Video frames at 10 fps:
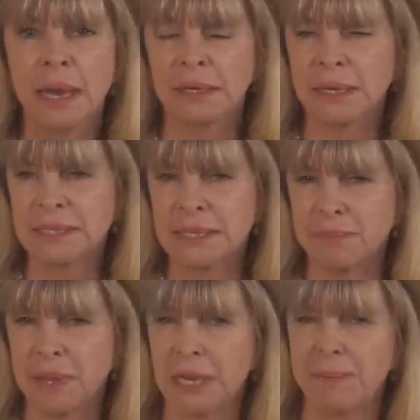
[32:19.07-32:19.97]
And I see
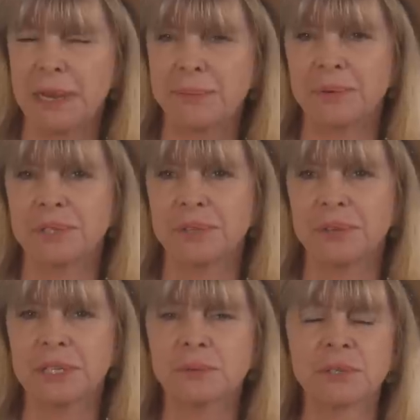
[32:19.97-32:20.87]
many people do
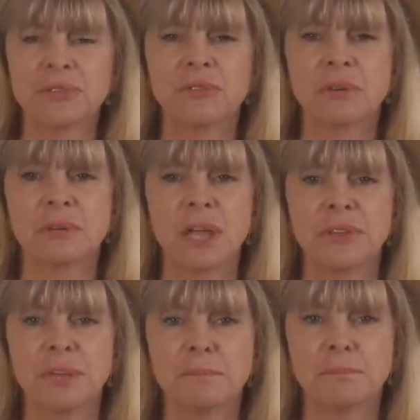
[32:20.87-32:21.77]
this. What's wrong?
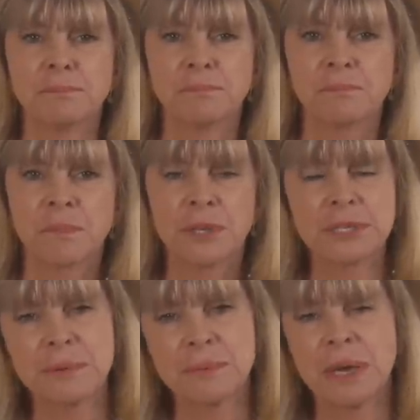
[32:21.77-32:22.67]
Nothing? You
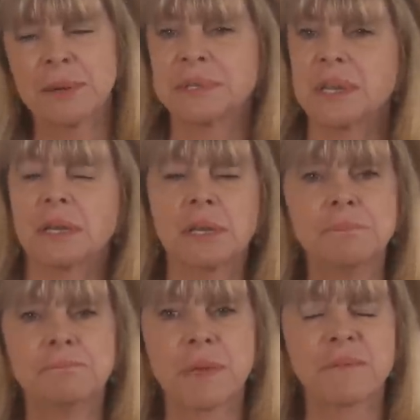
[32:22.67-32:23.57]
seem a bit upset.
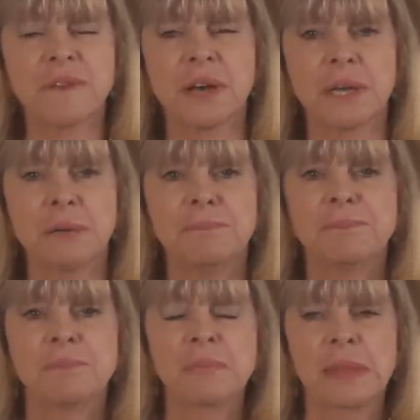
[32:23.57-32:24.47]
Nope, I'm fine.
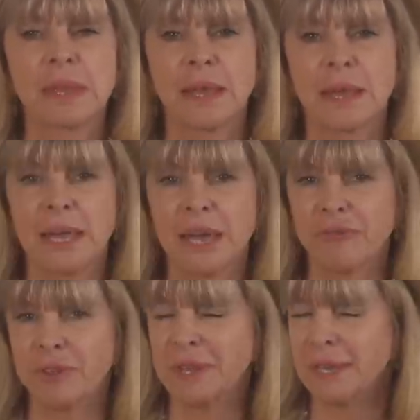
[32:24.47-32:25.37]

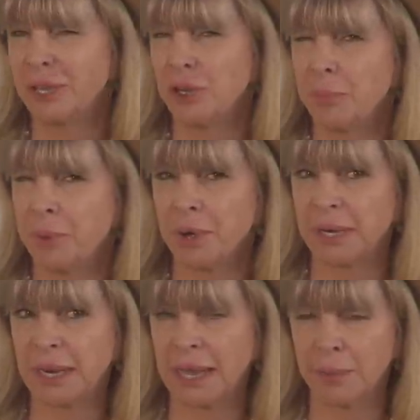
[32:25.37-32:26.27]
Everything in your
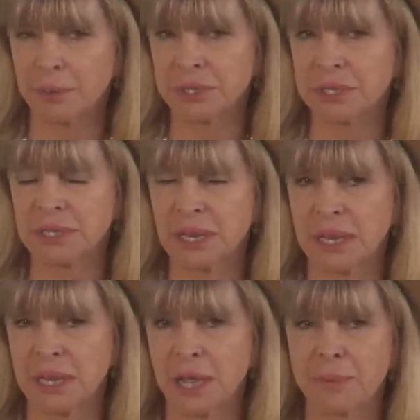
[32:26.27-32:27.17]
body language is
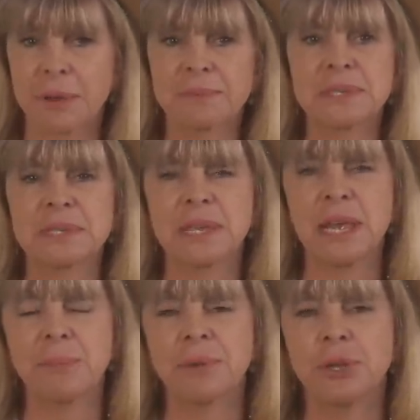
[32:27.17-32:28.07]
saying, I'm
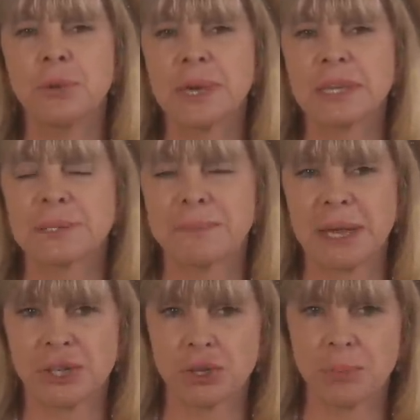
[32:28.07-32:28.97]
upset, but you
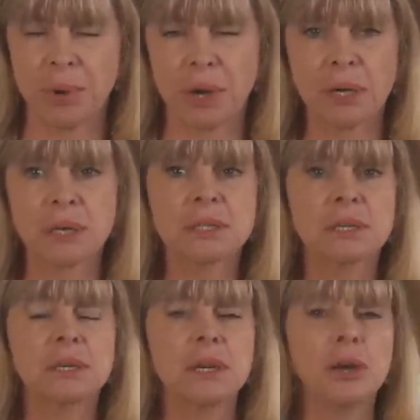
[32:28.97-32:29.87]
expect your partner to
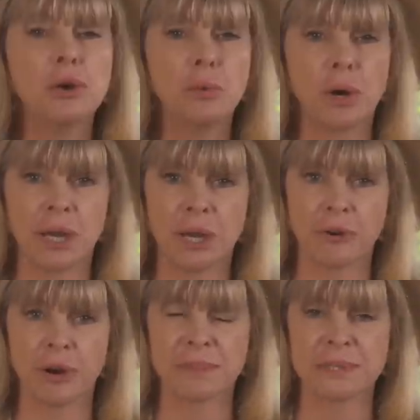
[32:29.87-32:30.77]
know why
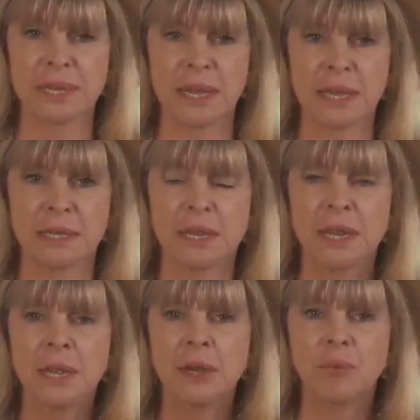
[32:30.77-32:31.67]
you're upset
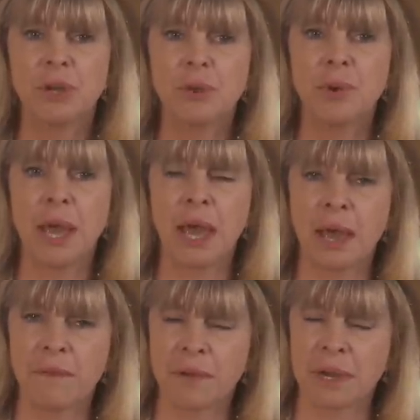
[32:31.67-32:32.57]
when you
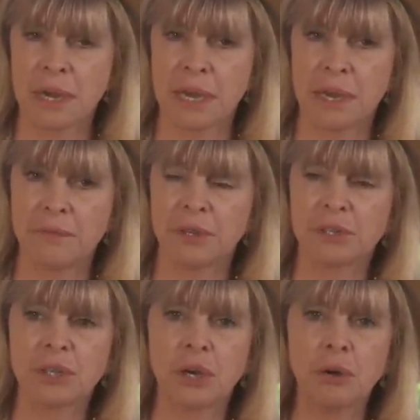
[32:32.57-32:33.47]
haven't even
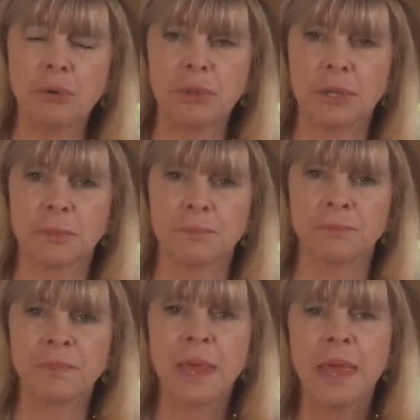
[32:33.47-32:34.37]
told
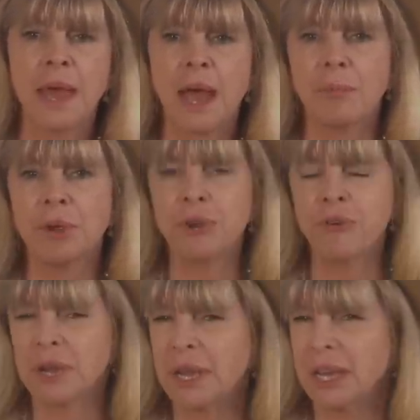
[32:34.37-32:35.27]
them. And when
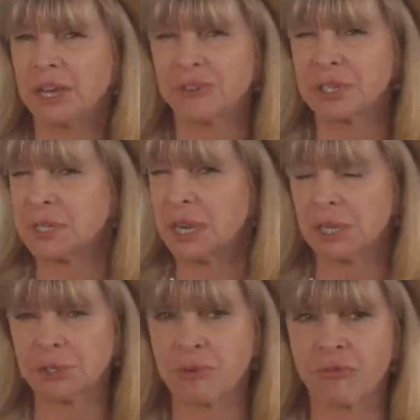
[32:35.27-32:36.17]
you're in a
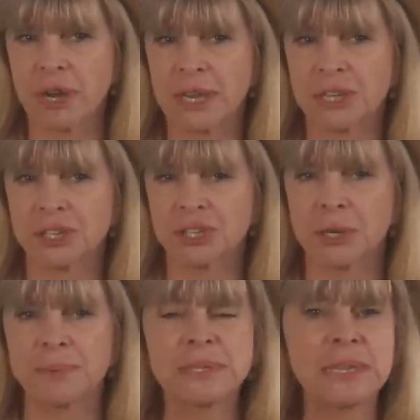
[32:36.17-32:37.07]
heterosexual
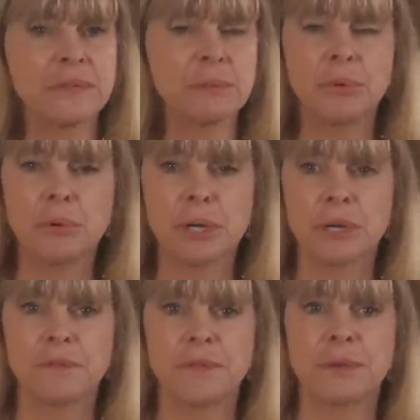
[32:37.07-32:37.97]
relationship, it's even more
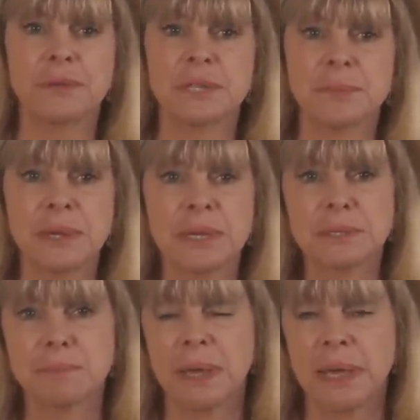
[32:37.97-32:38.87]
confusing
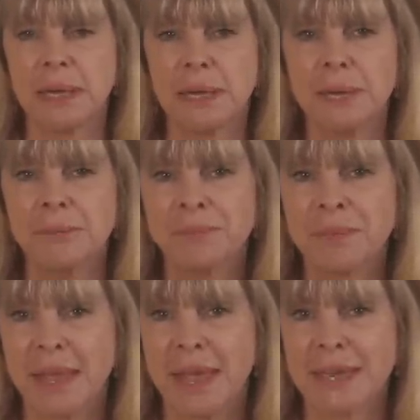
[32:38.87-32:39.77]
because men
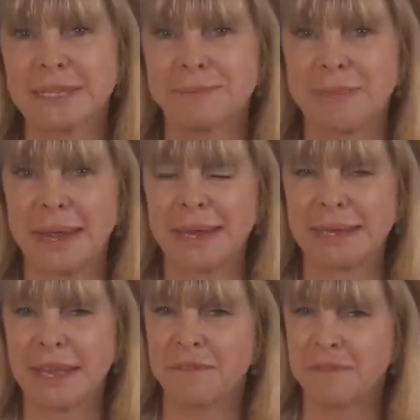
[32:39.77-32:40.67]
expect
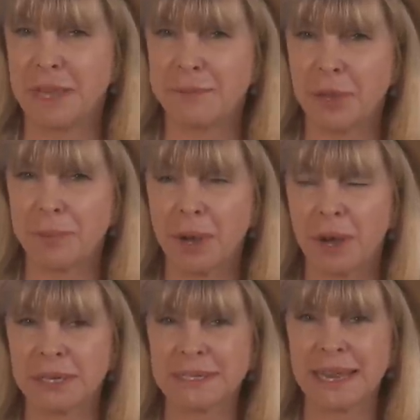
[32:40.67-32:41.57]
their female
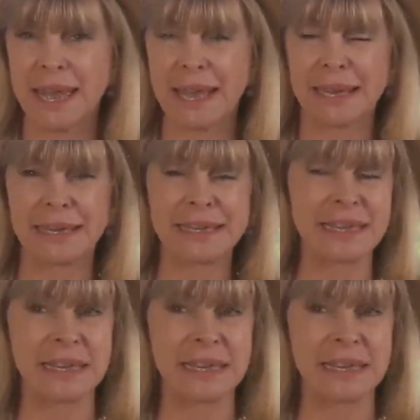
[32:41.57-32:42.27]
partner to act like a